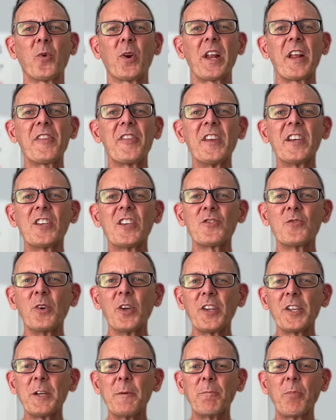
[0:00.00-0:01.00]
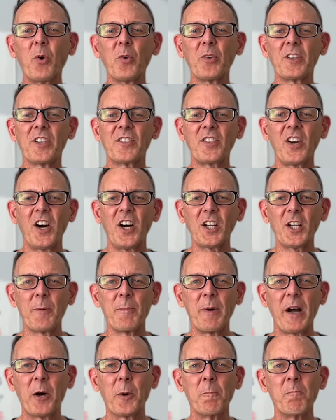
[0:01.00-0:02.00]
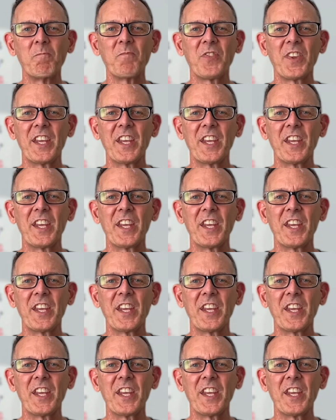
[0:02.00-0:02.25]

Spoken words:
what I think is really important to talk about,